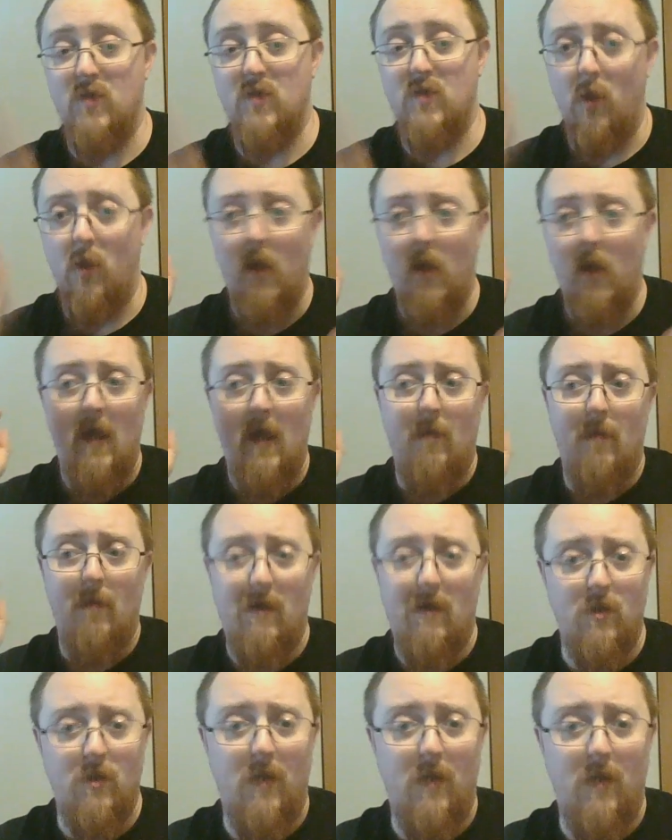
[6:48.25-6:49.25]
So
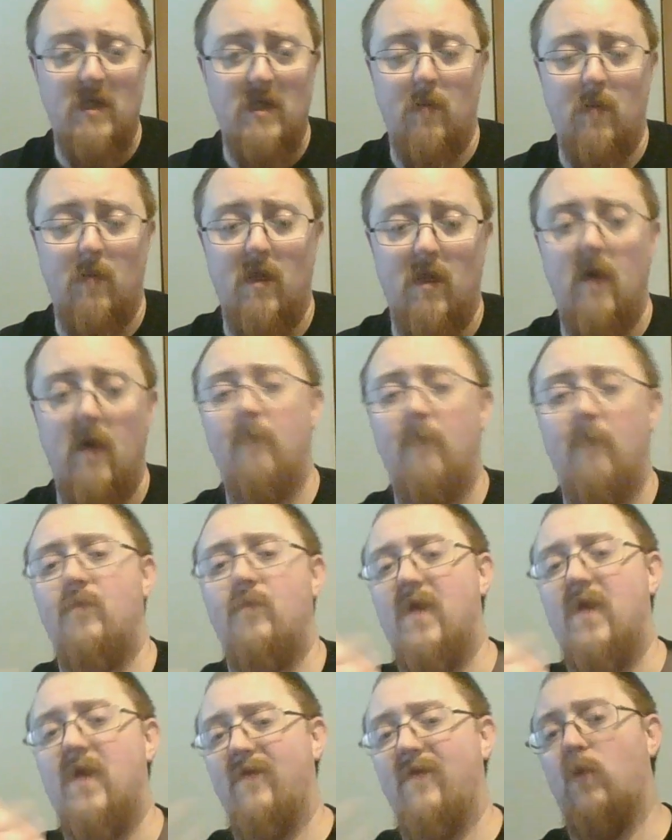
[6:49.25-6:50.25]
Mountain Dew Ice Lemon Lime,
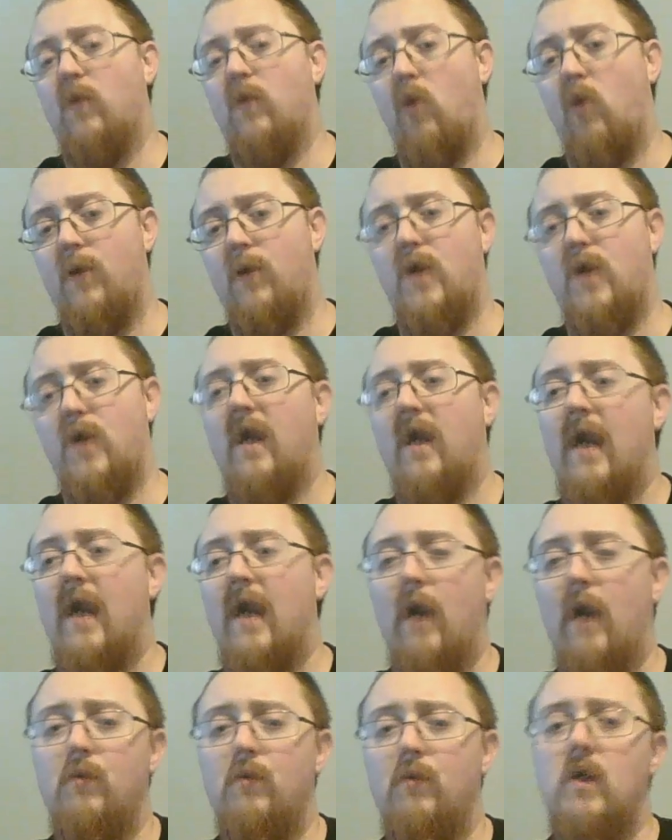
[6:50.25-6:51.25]
definitely worth checking
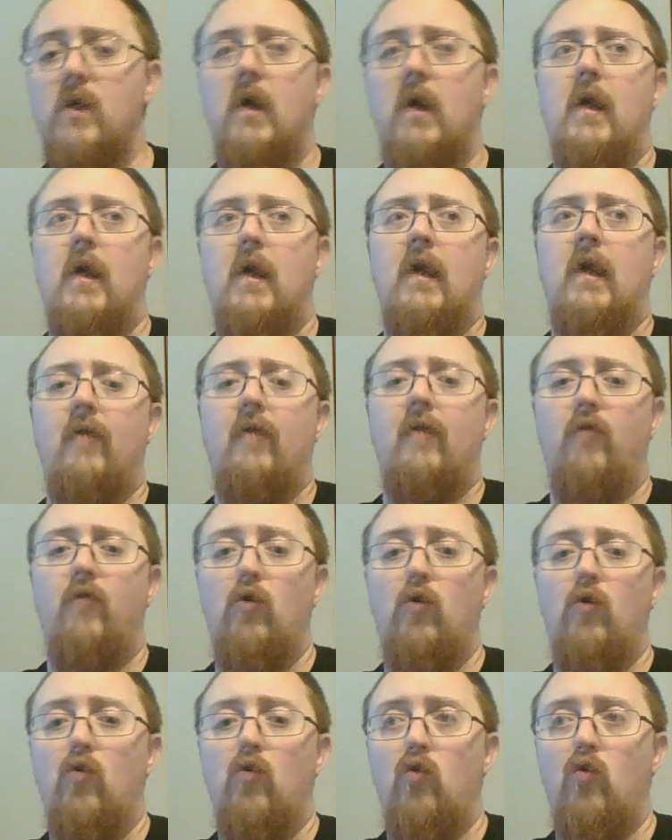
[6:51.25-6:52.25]
out if
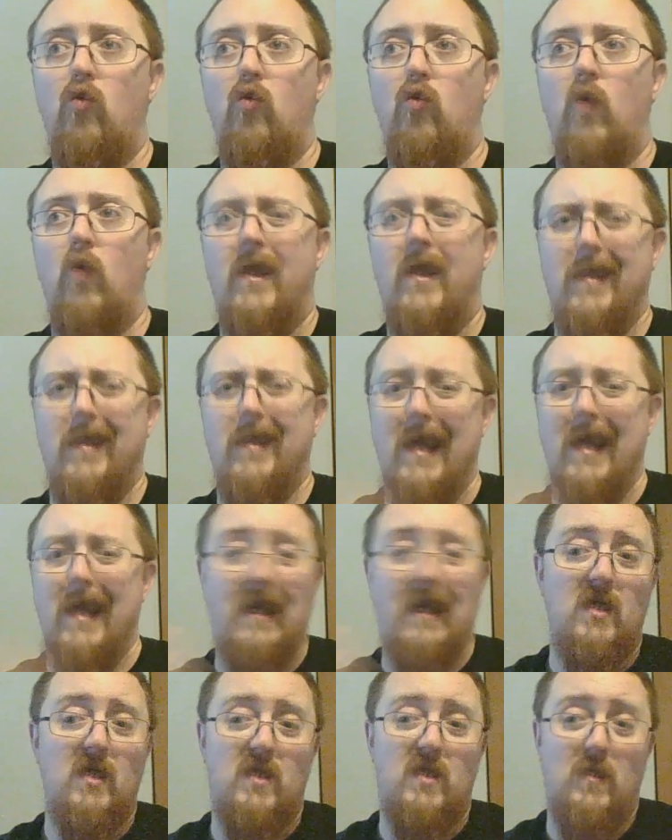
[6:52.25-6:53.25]
you
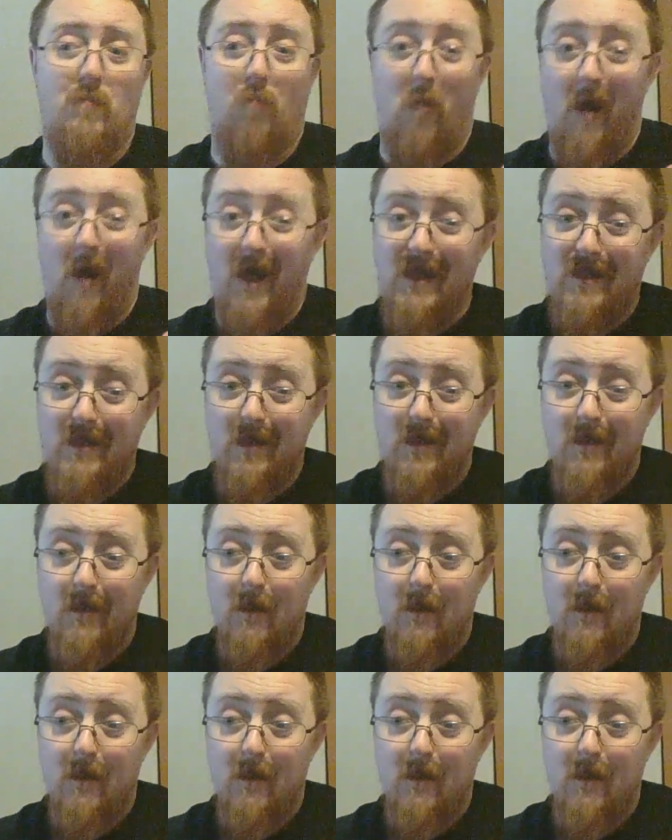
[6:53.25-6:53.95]
like Sprite.